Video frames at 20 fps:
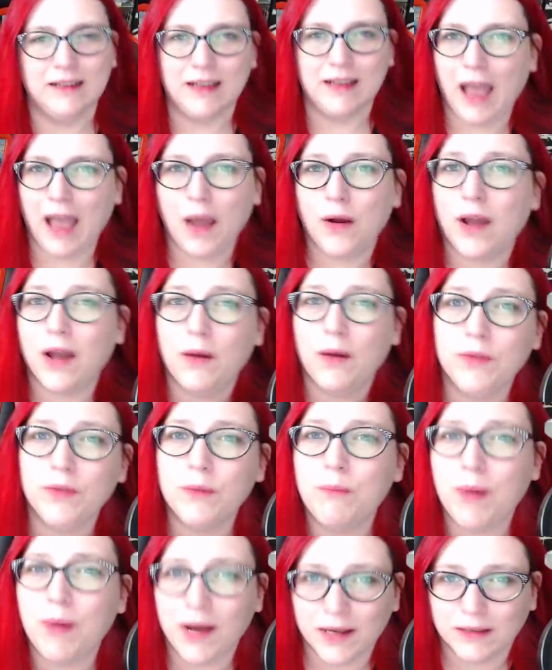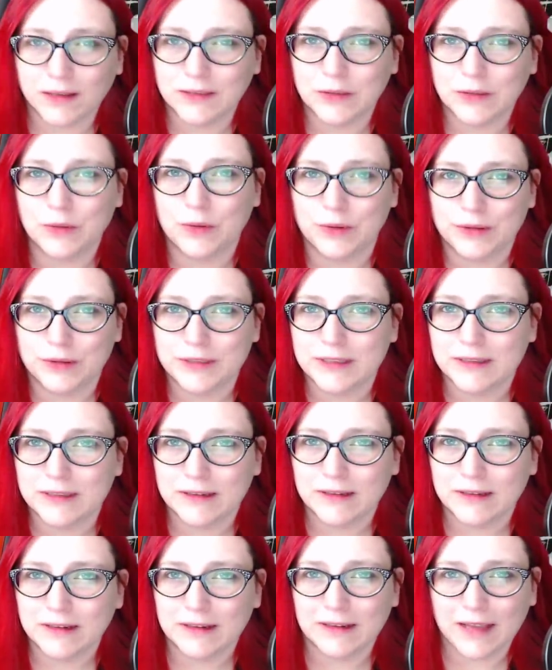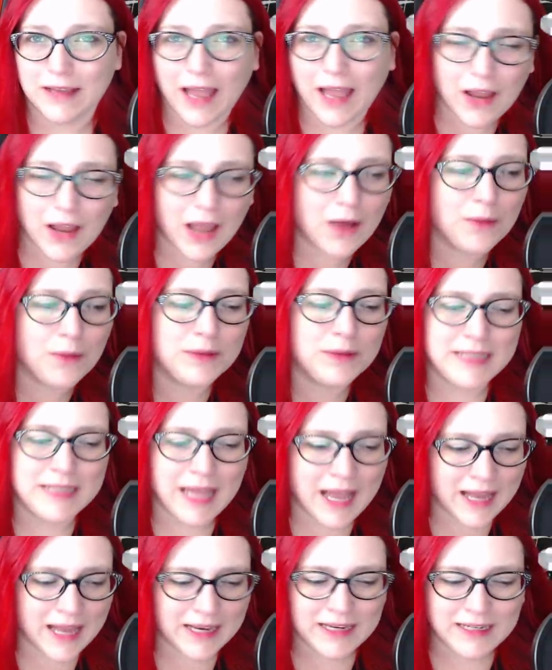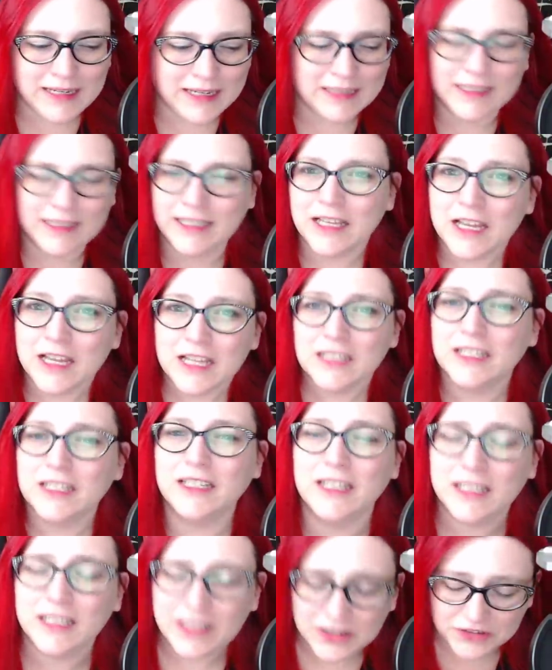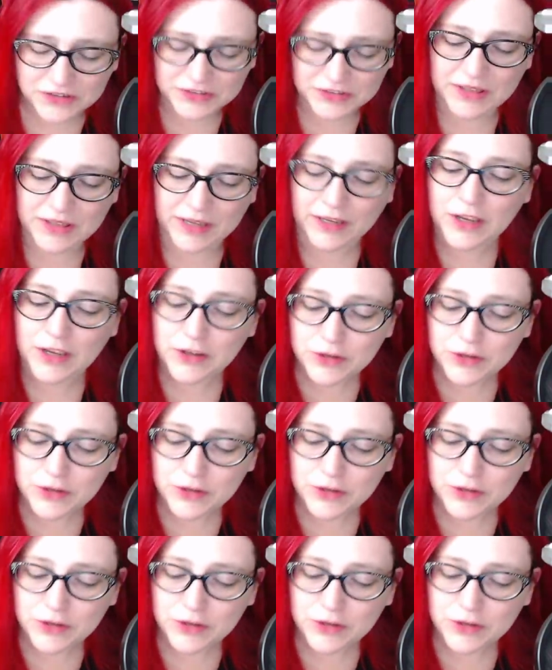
How are the bot scores? How is that any like and here's the thing,